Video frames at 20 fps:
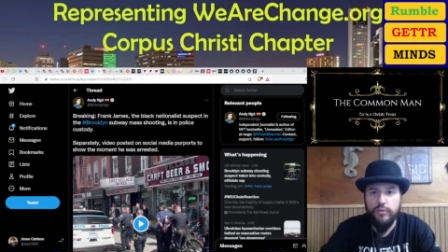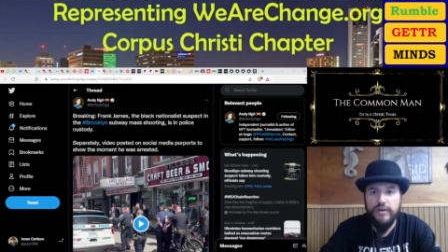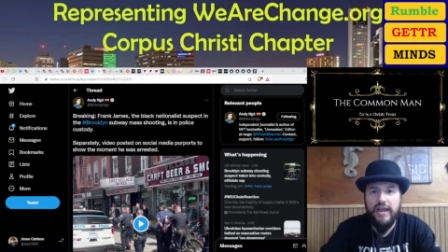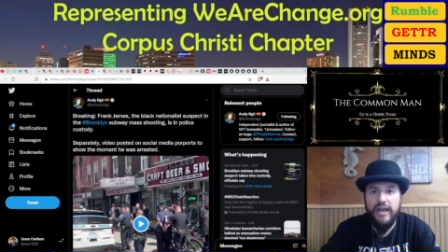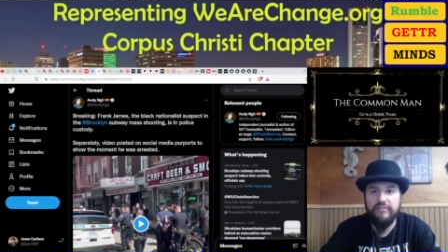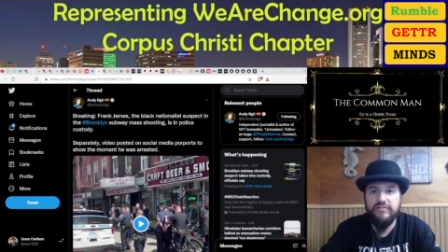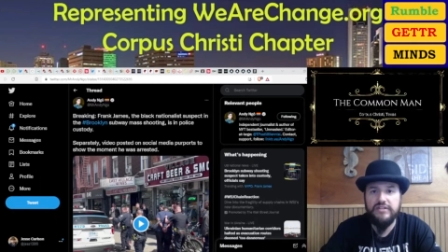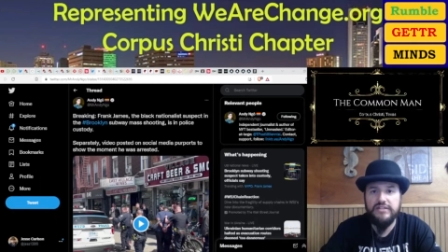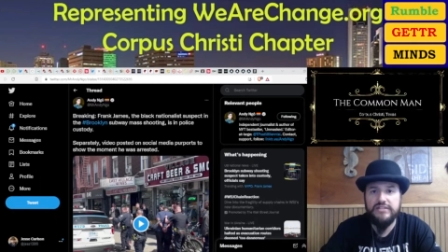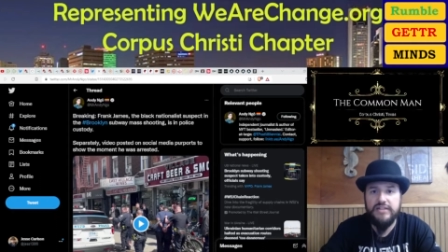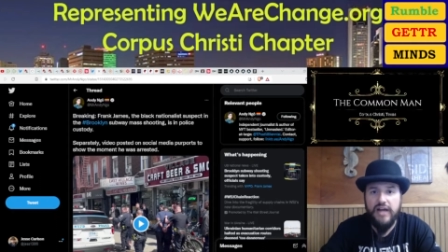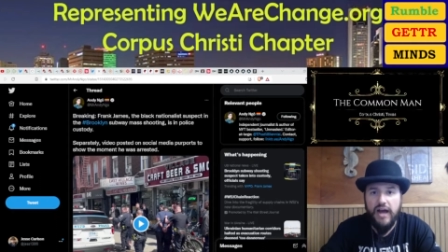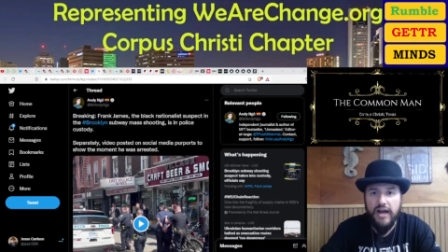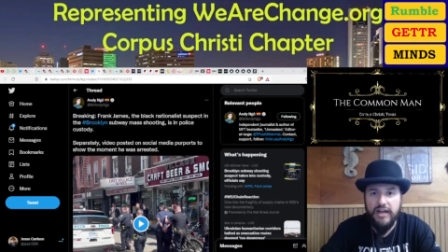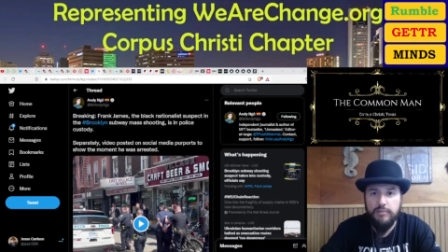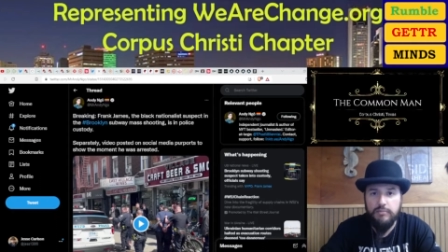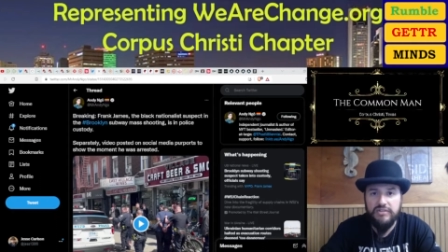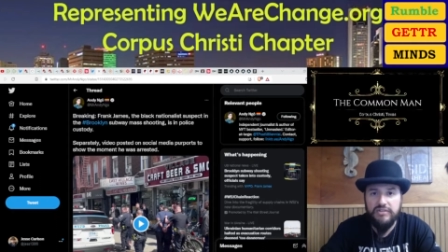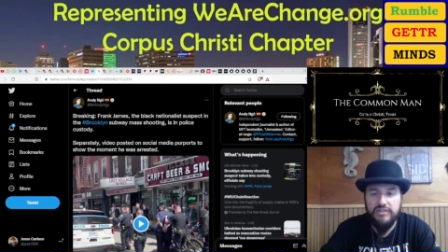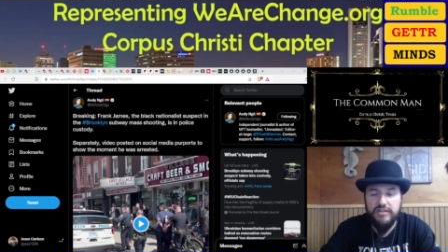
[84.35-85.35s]
We have to
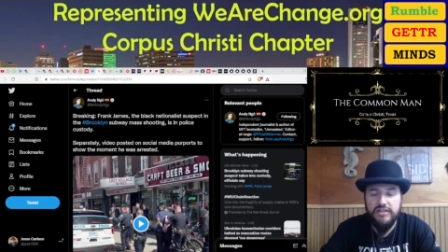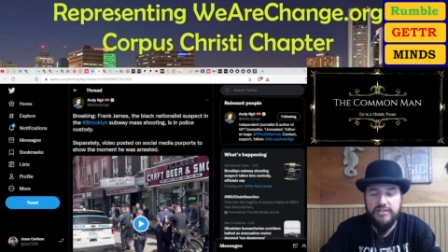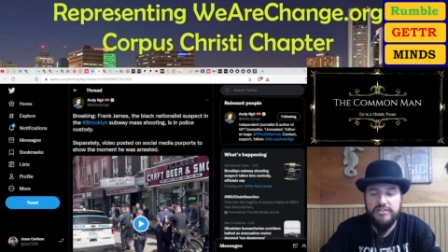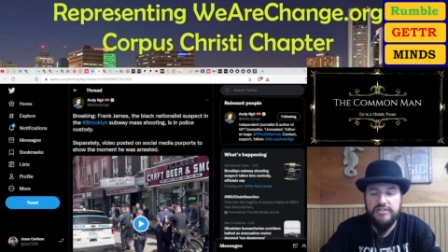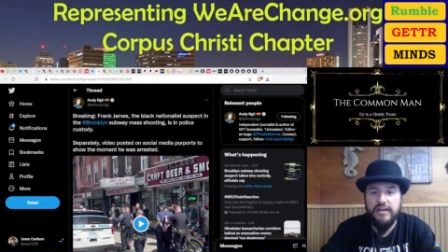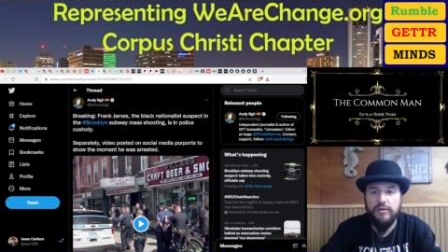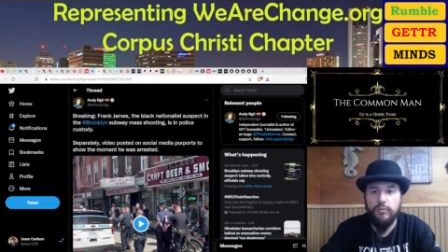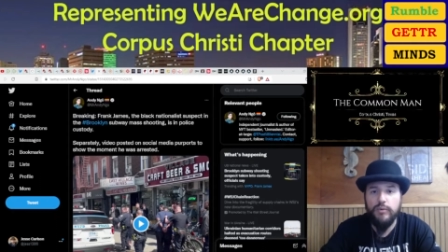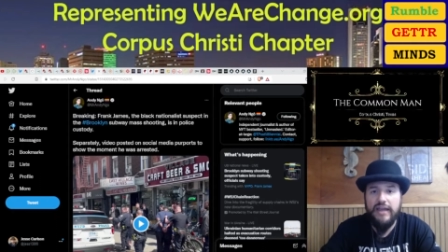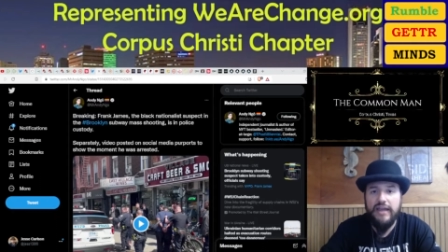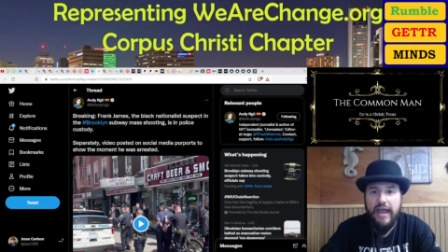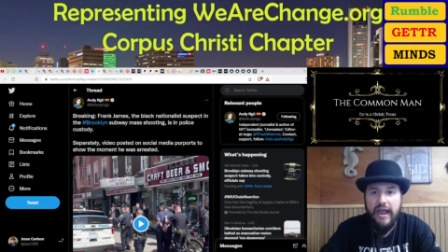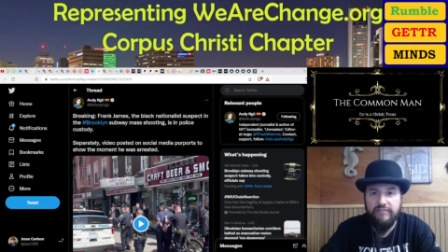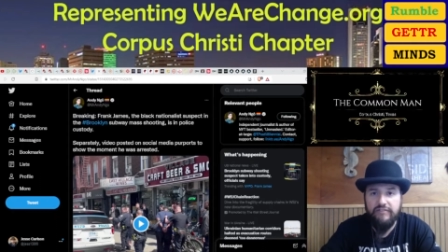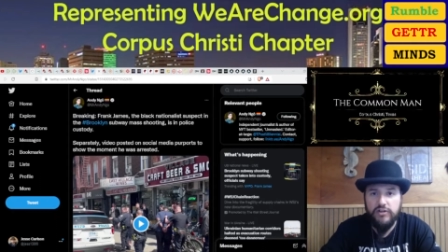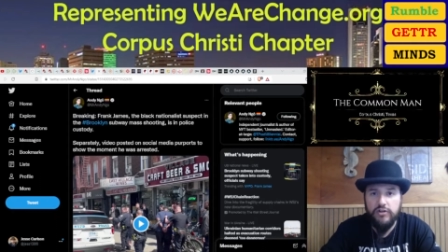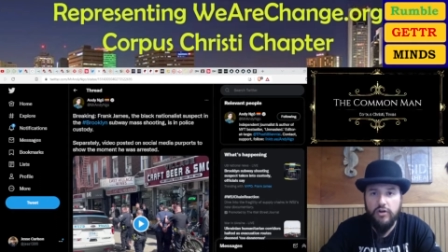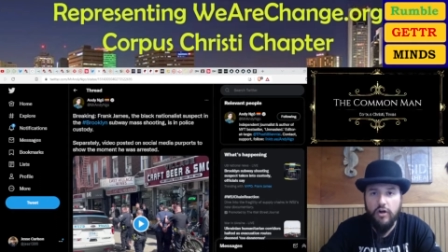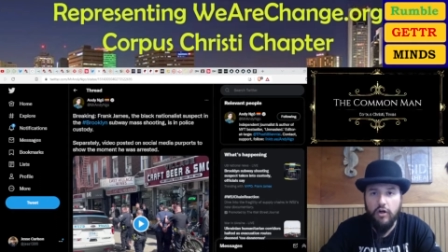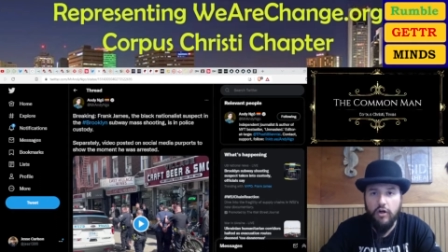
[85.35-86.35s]
document this and we
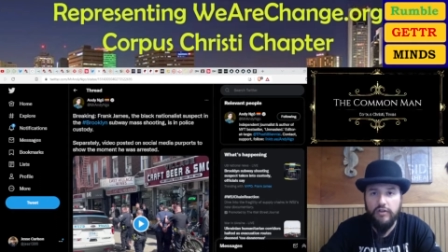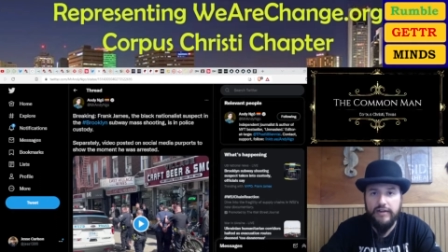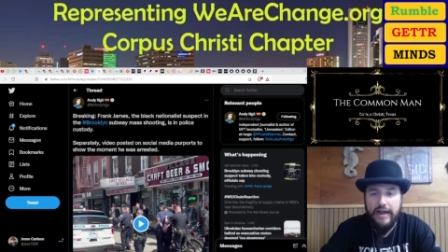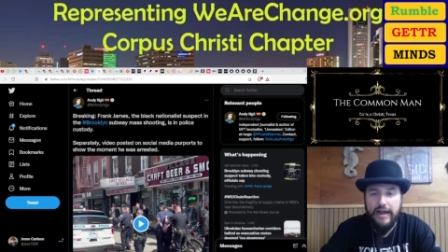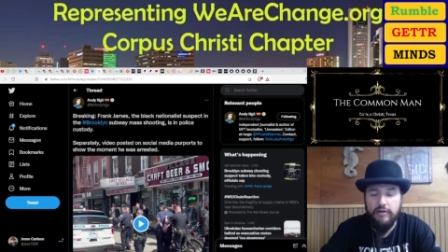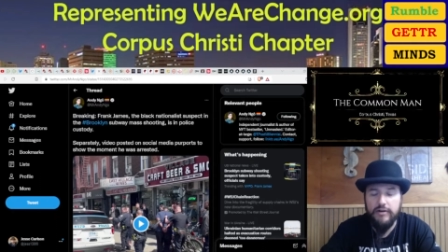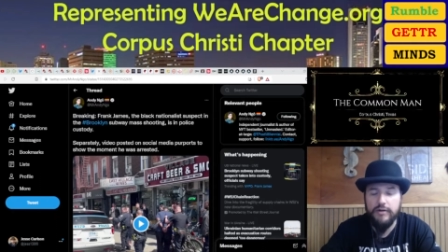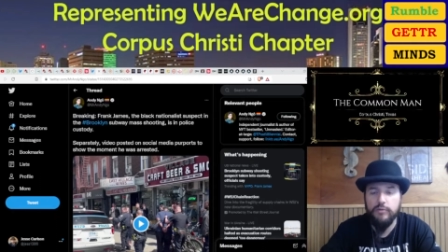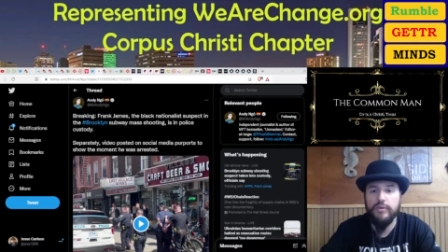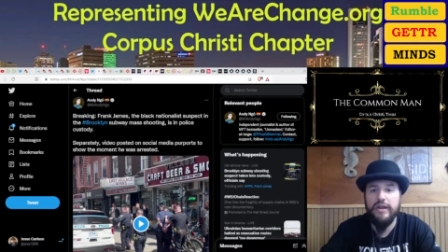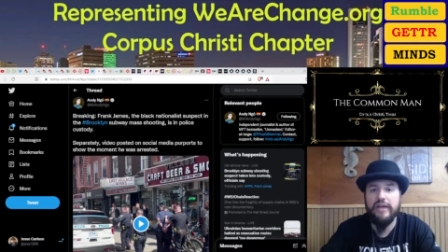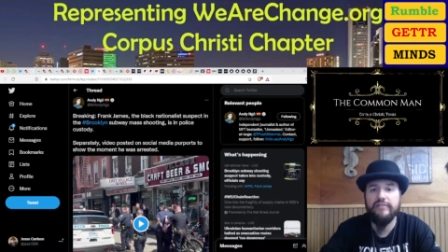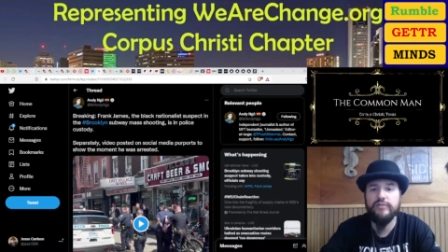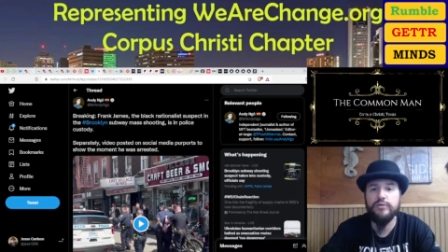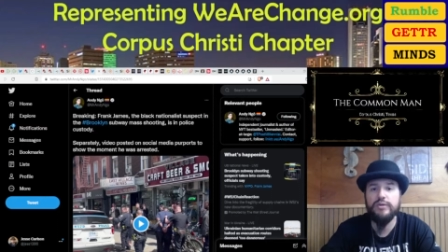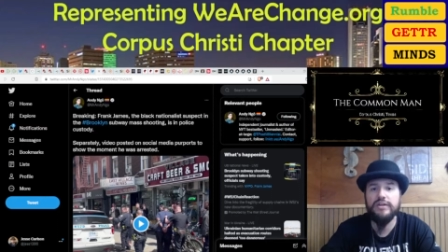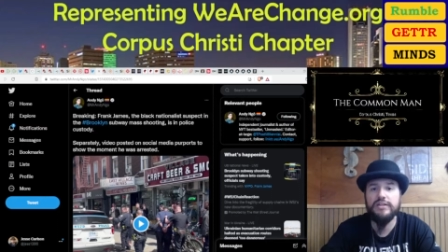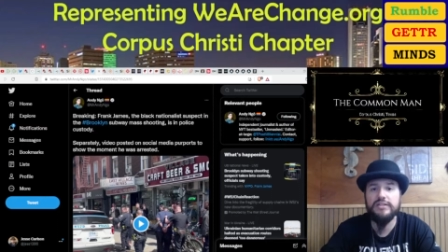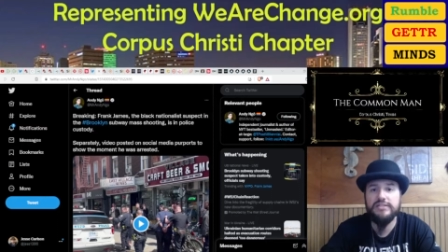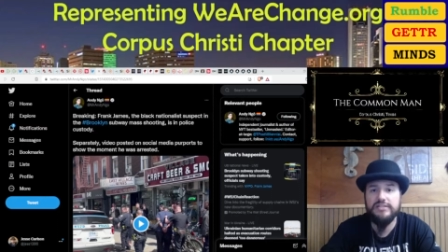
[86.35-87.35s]
have to call it out and we have
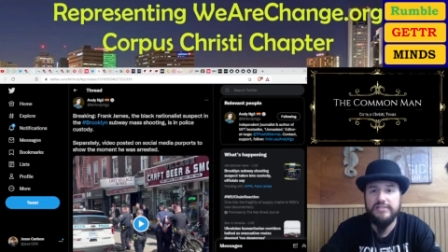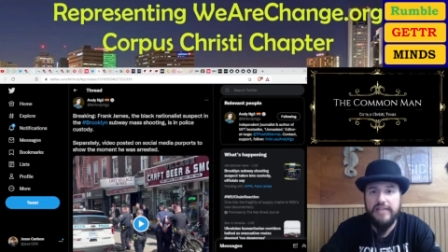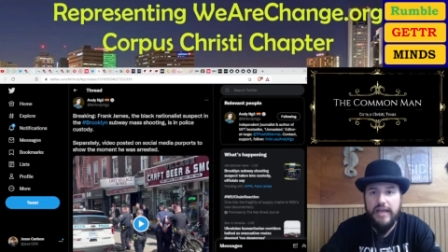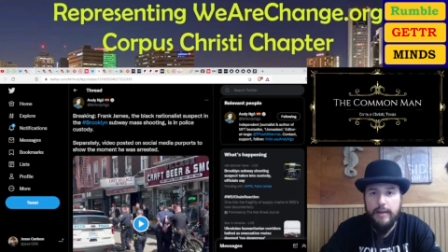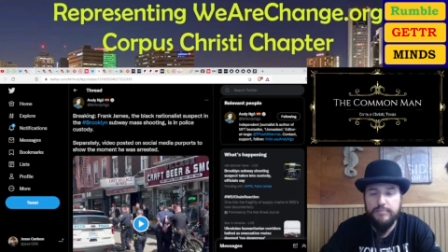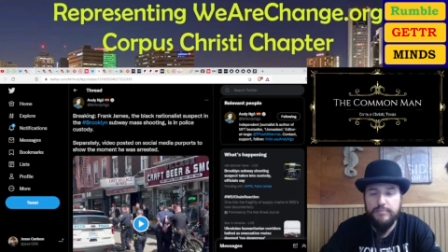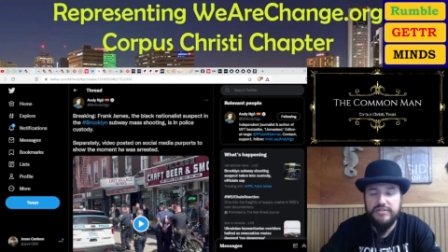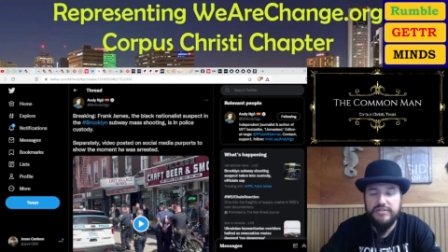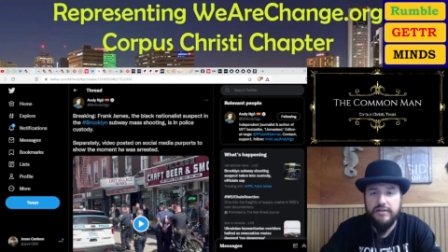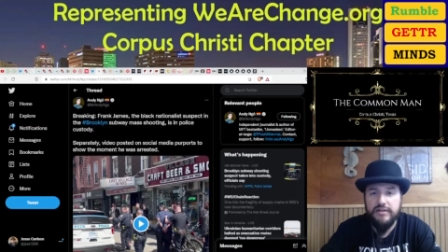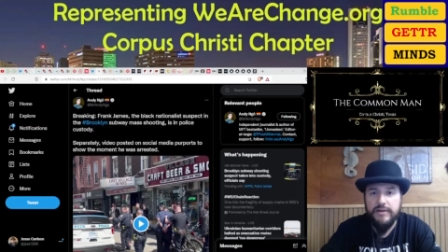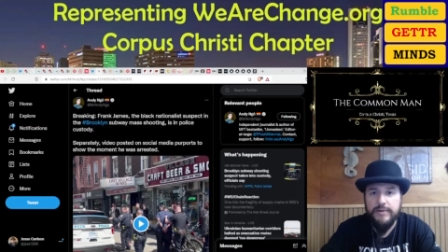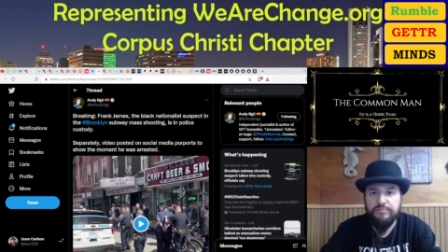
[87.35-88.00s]
to accept